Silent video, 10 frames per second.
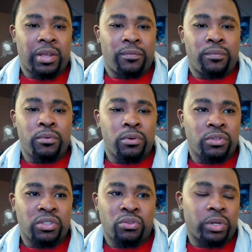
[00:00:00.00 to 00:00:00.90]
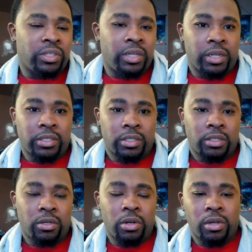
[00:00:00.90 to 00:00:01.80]
full stress test.
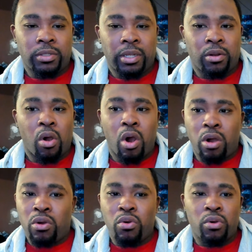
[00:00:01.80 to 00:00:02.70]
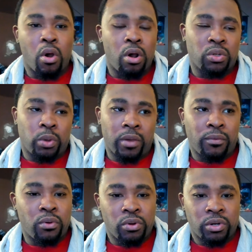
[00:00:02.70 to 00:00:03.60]
You know what I'm saying? All 12
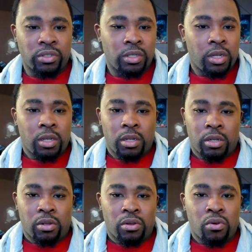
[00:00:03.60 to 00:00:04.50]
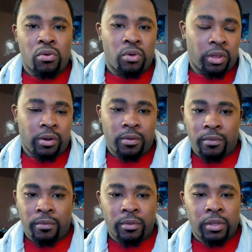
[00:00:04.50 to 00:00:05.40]
cores going
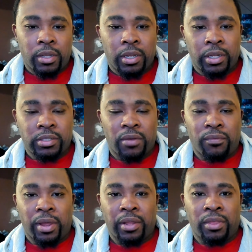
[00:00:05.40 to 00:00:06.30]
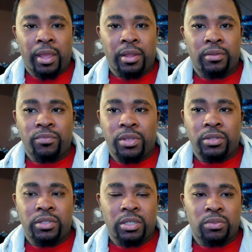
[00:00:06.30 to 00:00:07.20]
and stuff like that.
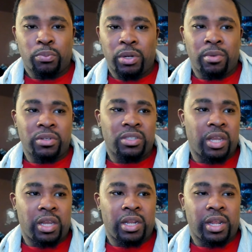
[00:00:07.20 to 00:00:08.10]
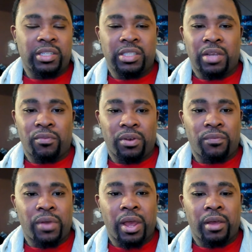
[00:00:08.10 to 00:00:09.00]
It's pretty much staying at like
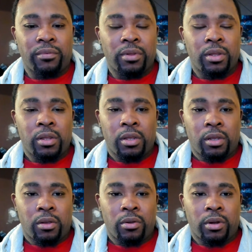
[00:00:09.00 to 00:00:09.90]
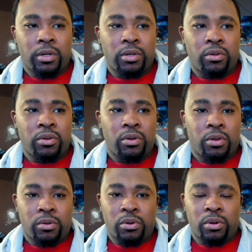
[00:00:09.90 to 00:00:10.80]
75,
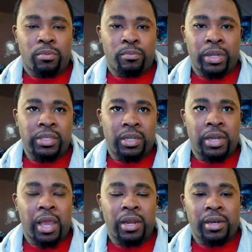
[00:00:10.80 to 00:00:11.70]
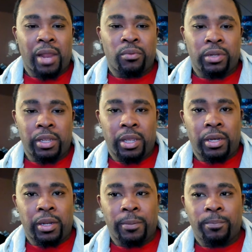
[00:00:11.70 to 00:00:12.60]
or basically not really hitting it.